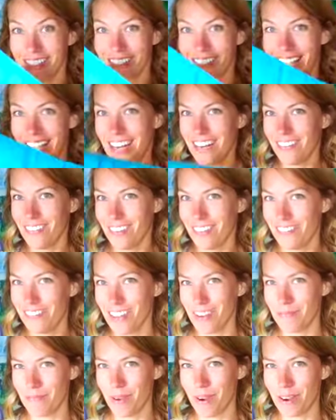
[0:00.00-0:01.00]
kind of a
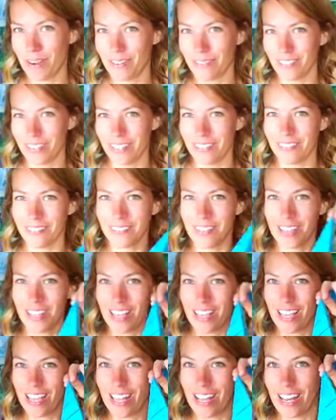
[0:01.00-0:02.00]
fun part of it.
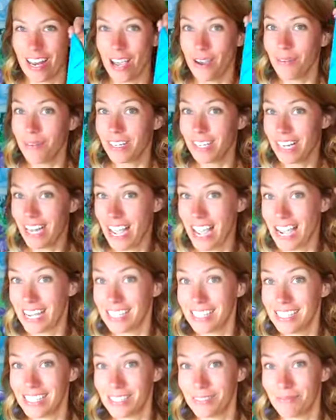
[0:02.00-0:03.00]
Now we're gonna
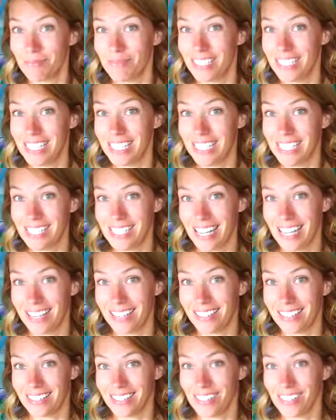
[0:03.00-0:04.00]
add some
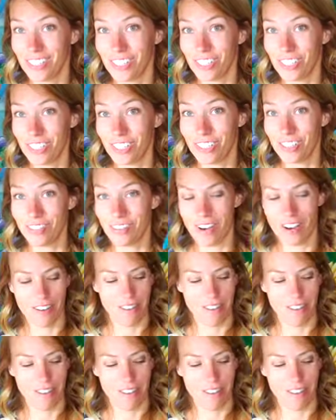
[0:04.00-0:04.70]
details to our